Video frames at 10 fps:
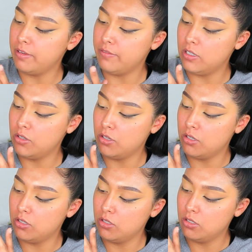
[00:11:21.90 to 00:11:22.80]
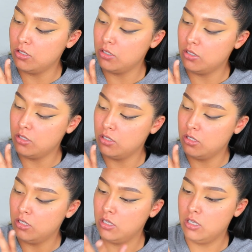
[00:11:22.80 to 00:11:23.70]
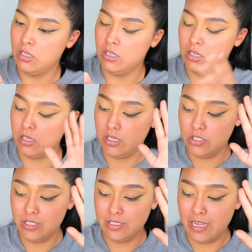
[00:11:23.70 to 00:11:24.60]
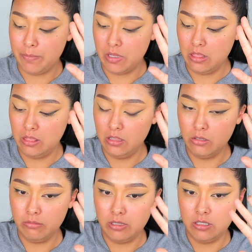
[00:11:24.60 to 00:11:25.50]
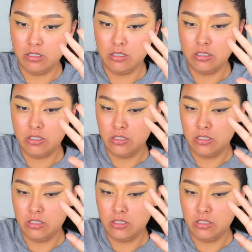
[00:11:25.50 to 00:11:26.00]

my finger, and I just tap a little bit.